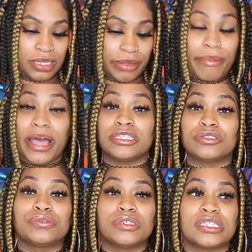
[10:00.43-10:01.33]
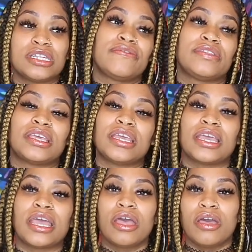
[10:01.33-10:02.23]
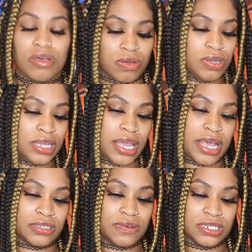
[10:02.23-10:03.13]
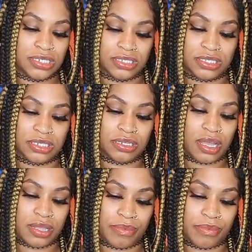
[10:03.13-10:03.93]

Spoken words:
in my stories and everything, who did ask questions and